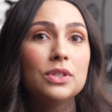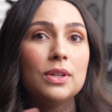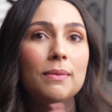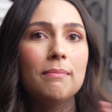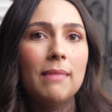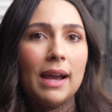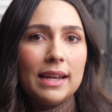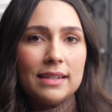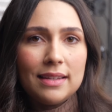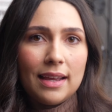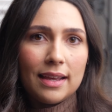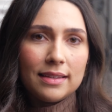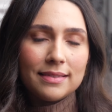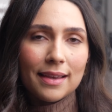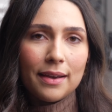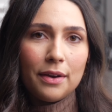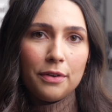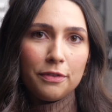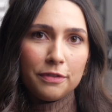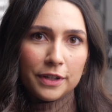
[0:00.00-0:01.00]
to my
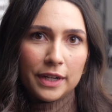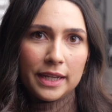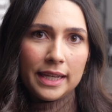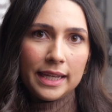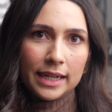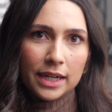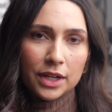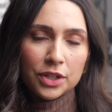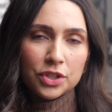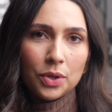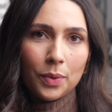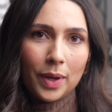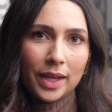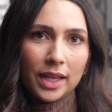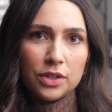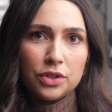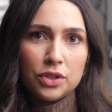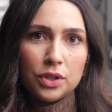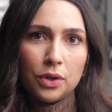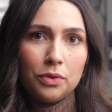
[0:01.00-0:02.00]
desk over here so I
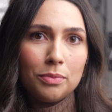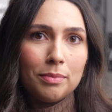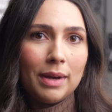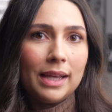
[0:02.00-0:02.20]
can show you